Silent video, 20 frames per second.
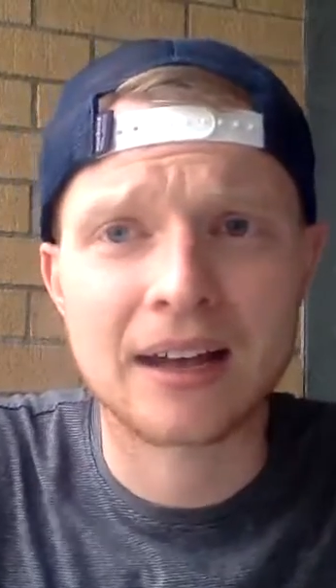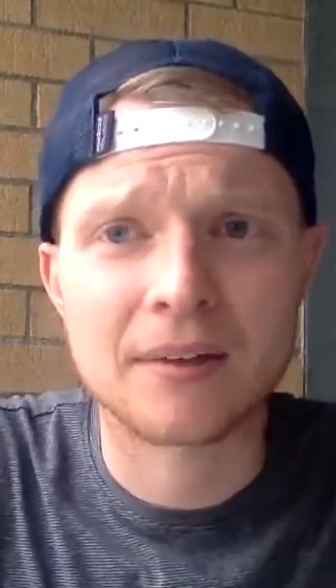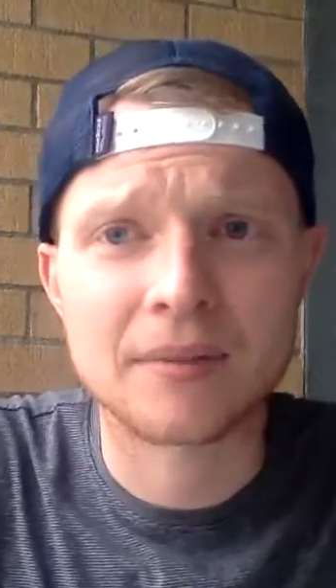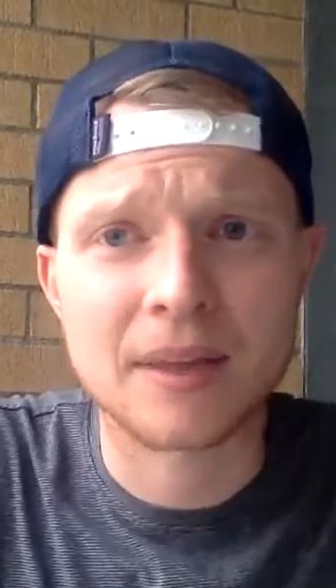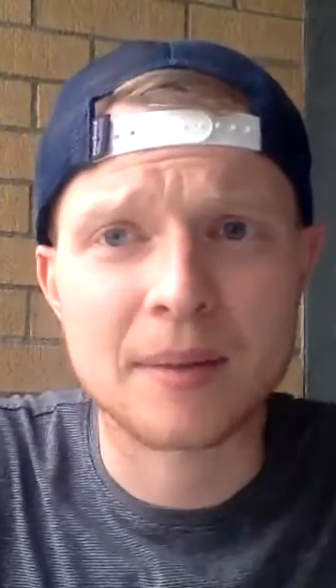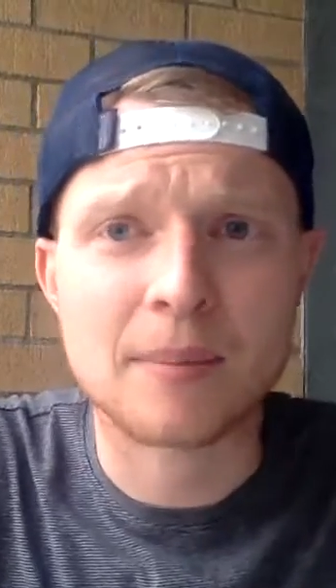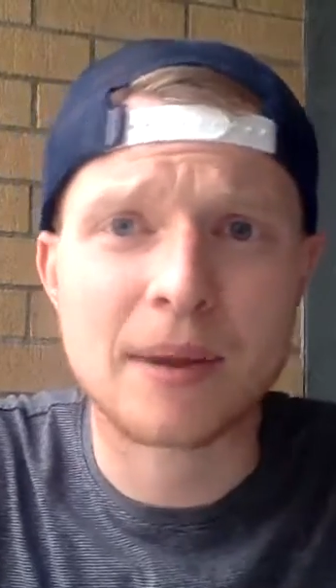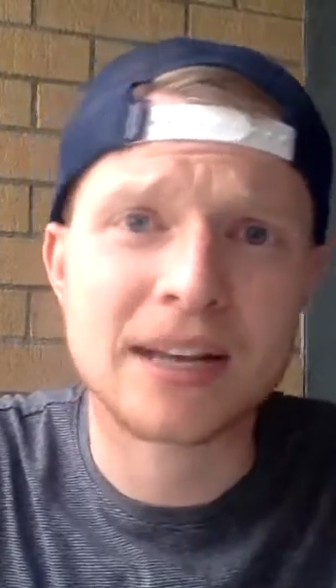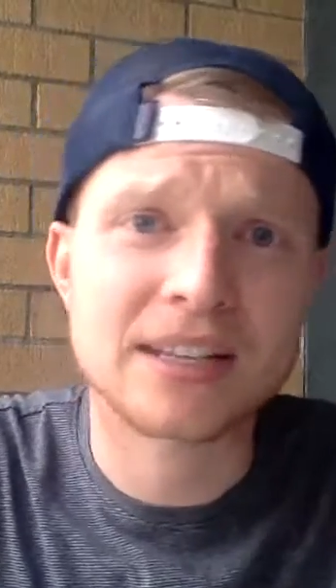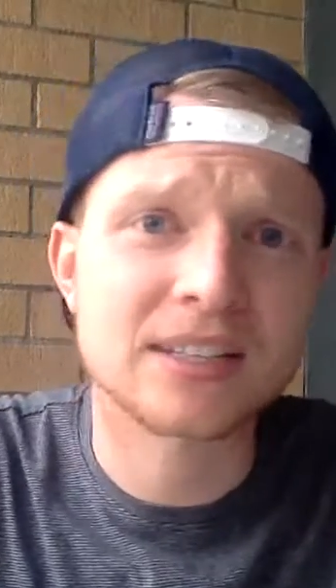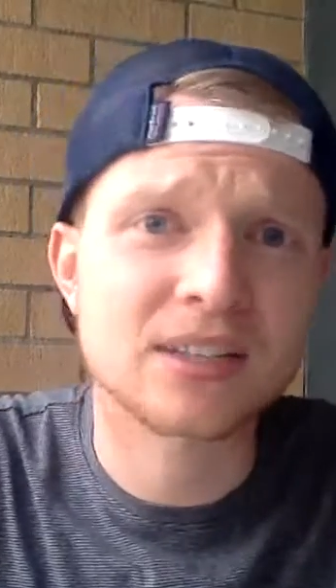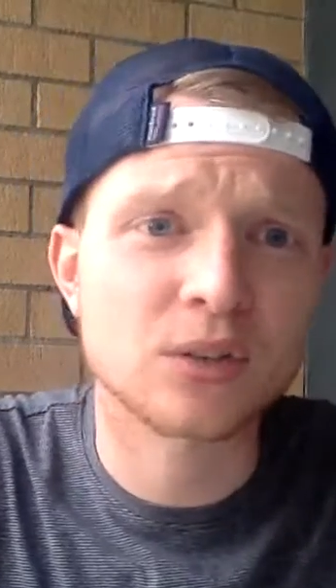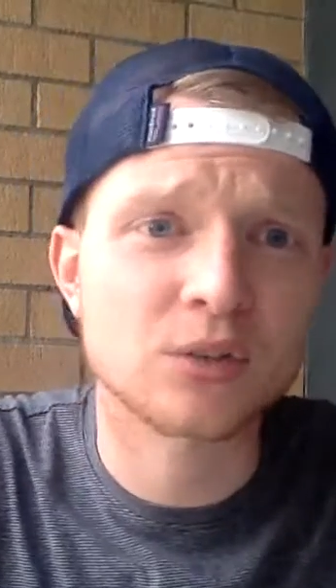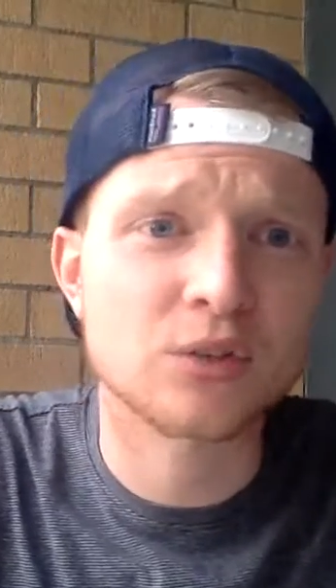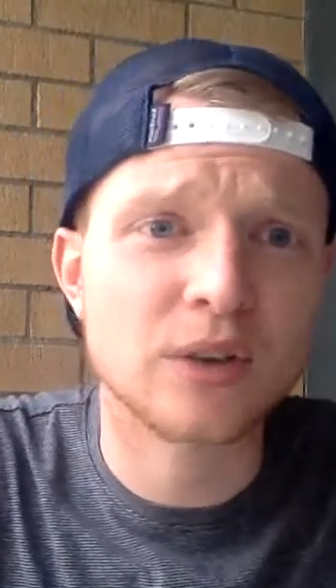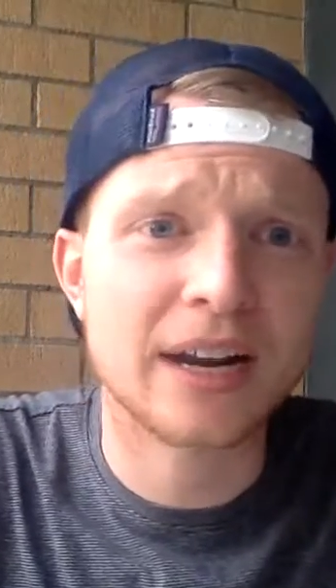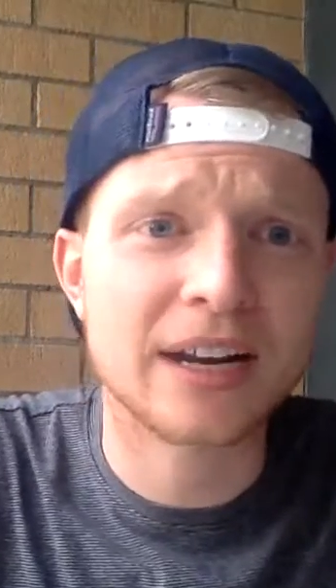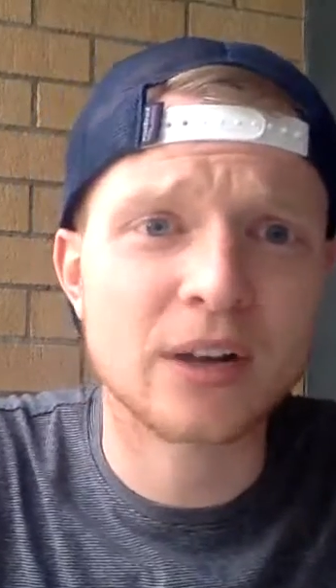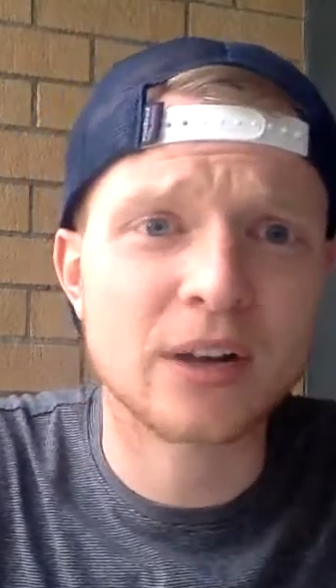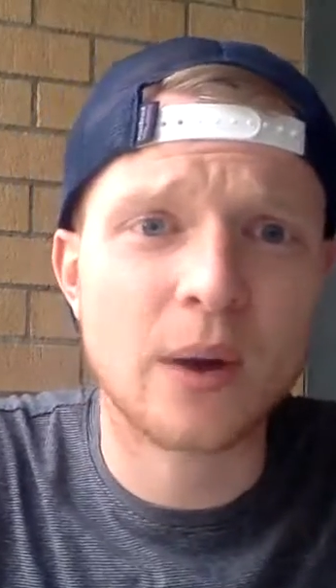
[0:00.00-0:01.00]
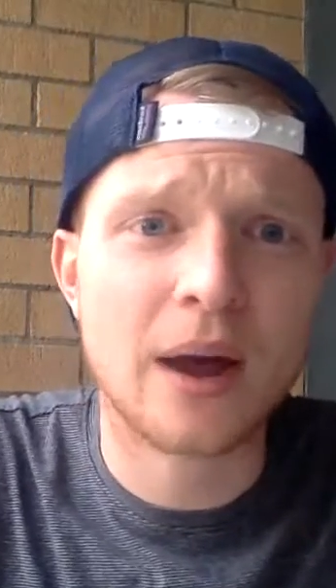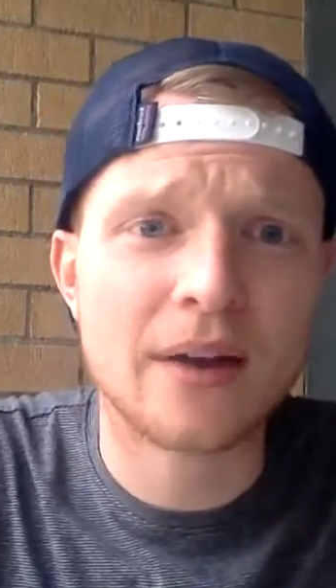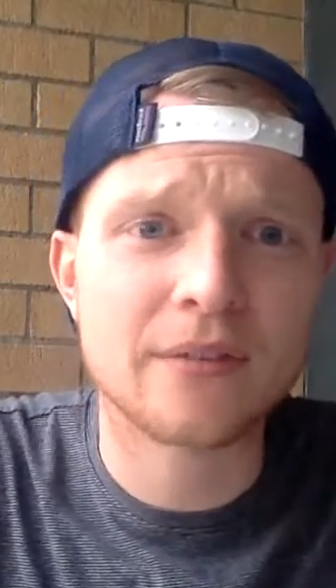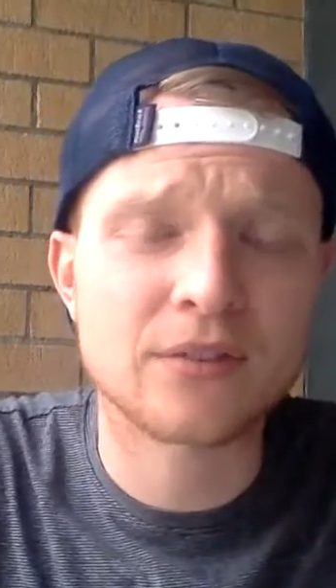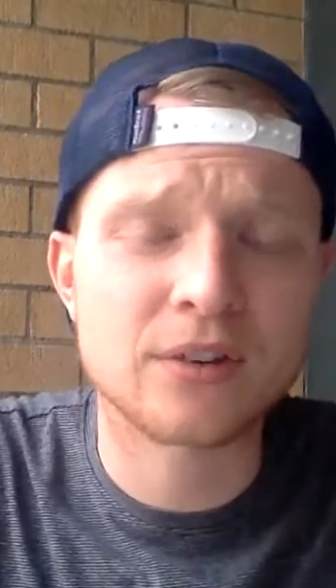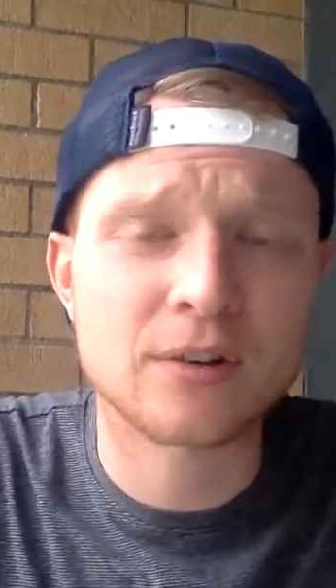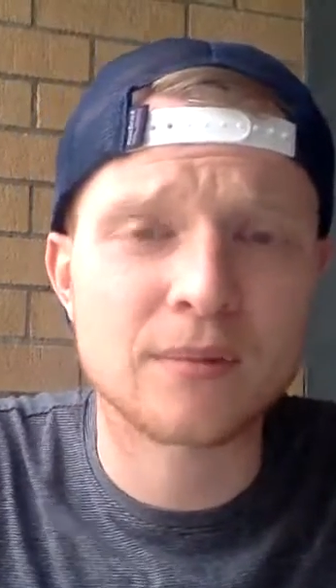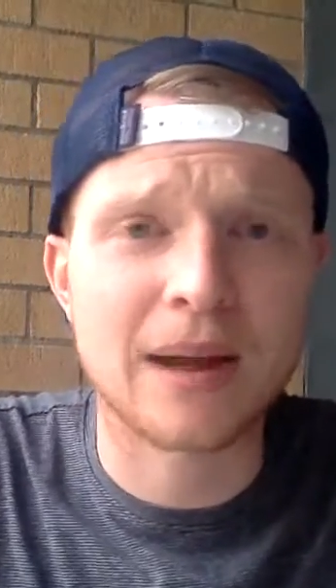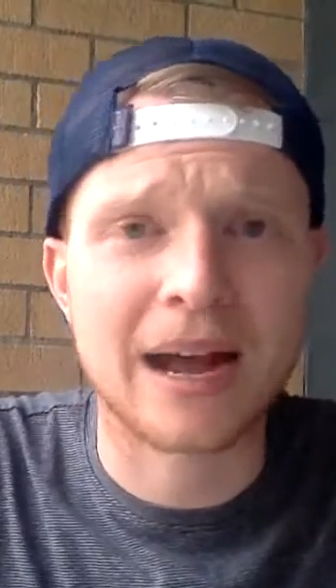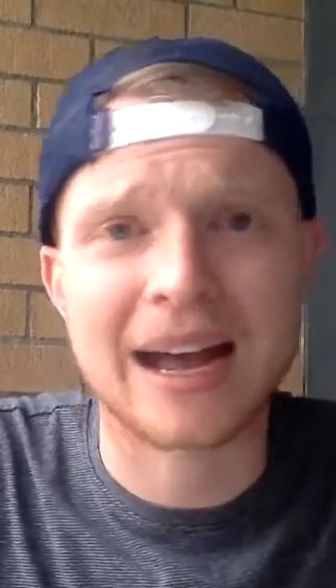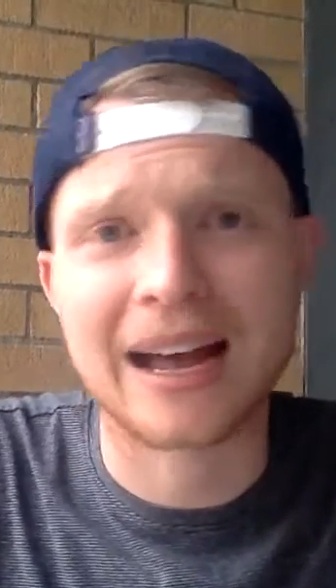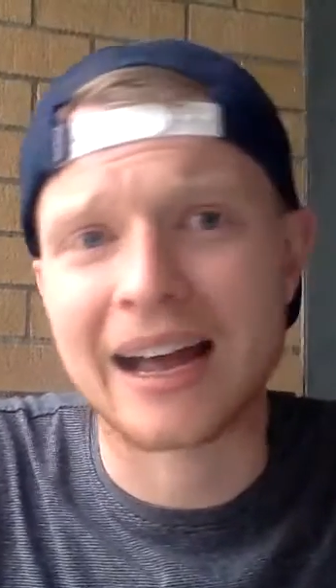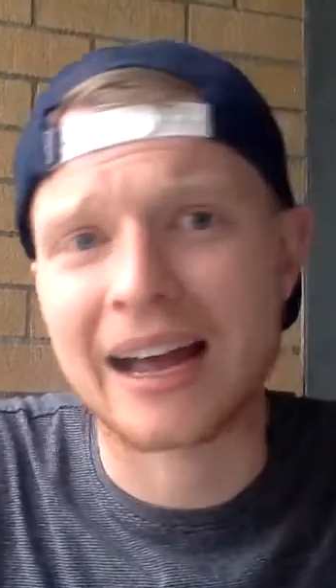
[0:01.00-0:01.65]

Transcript: They might still try to go after him.